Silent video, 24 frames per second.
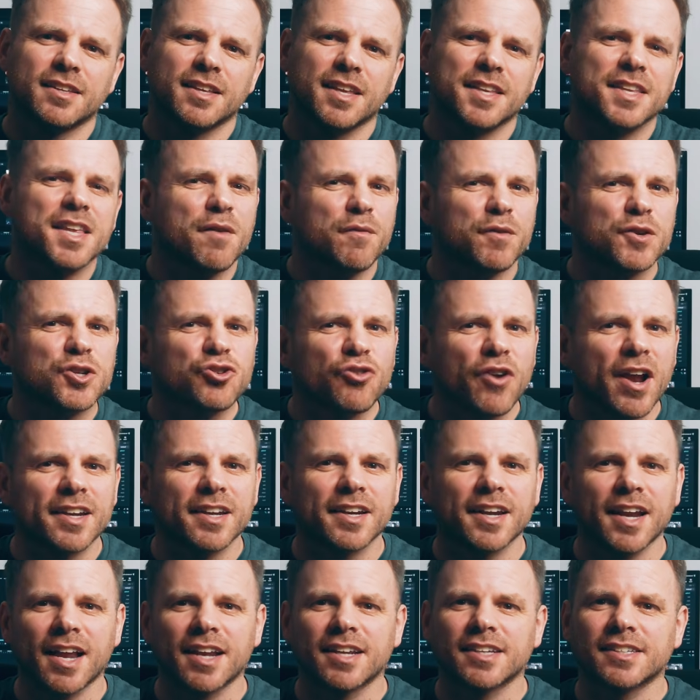They're there for
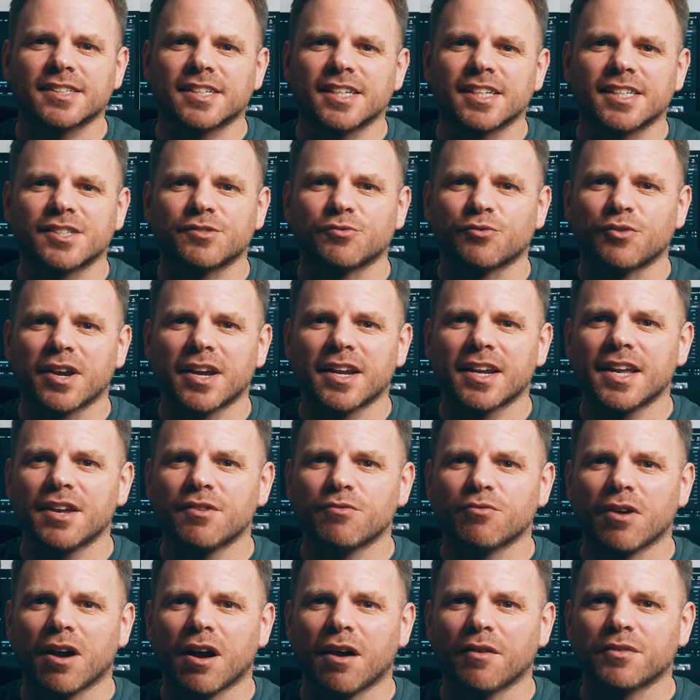trend analysis
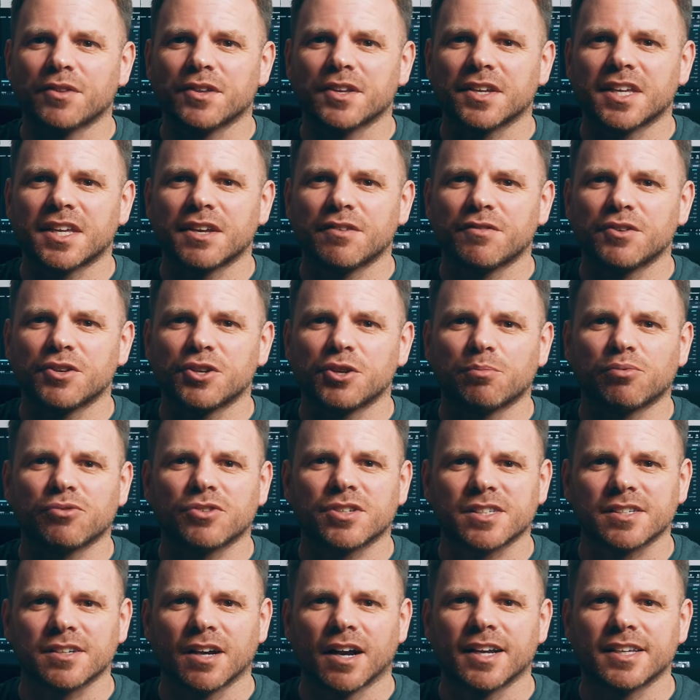really, rather than giving you
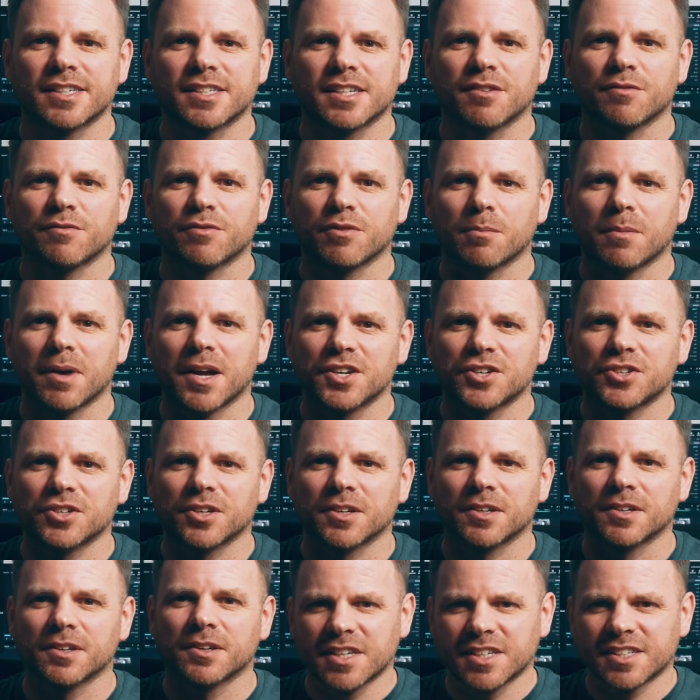precise
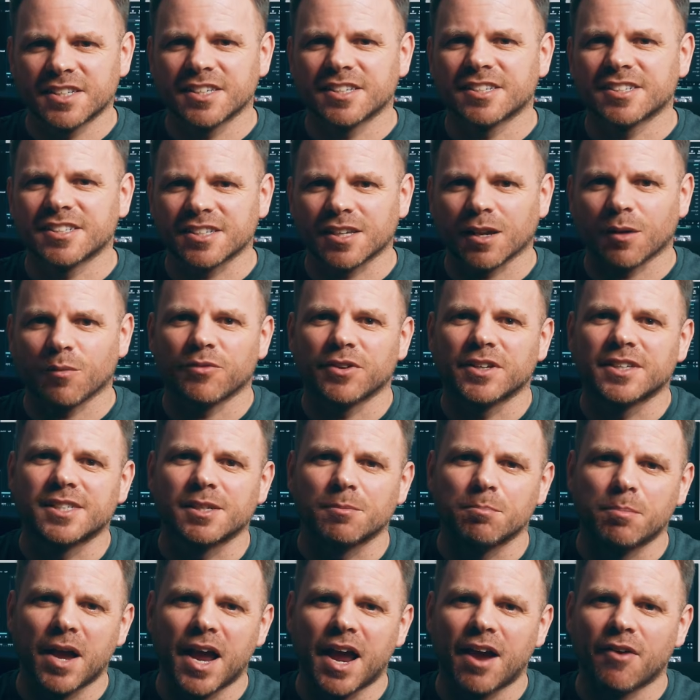information. This is something
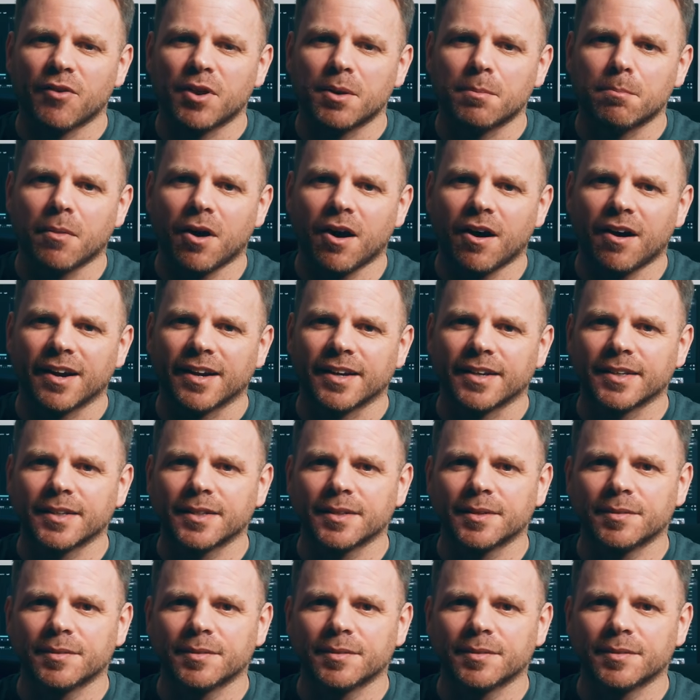to bear in mind.